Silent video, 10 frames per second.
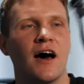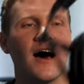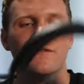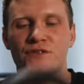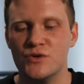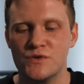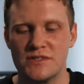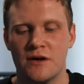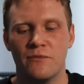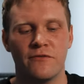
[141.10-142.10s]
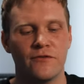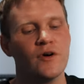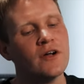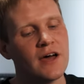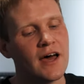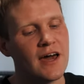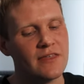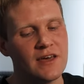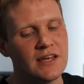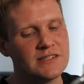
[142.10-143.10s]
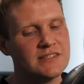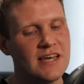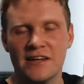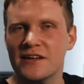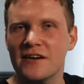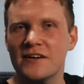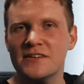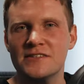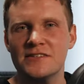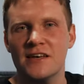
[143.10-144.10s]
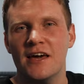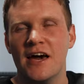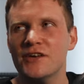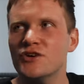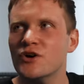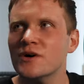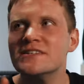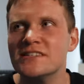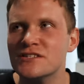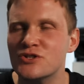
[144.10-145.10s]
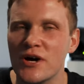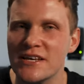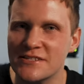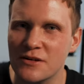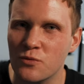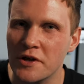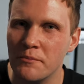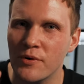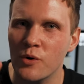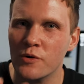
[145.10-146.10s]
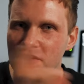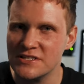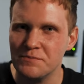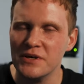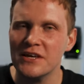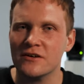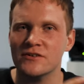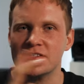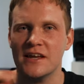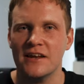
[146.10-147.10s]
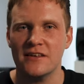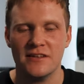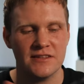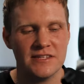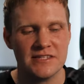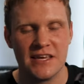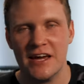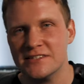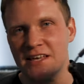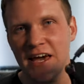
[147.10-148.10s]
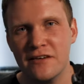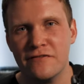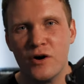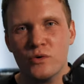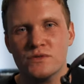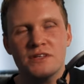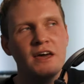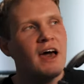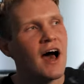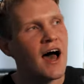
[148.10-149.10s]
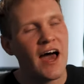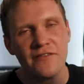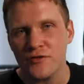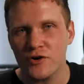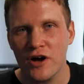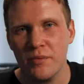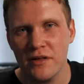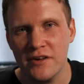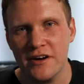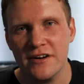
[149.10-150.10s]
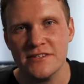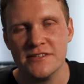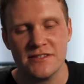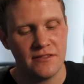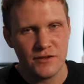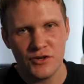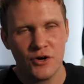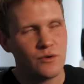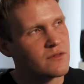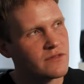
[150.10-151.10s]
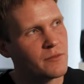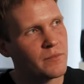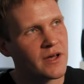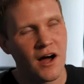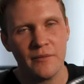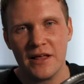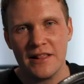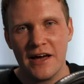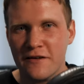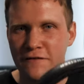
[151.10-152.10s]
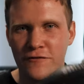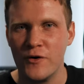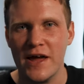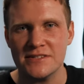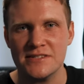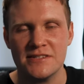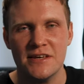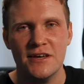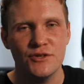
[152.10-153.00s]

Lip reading: I've used them for, I think, 10 years. And you know, it's interesting with both speakers and, in this case, headphones. After a couple of years, you know, they're becoming like friends.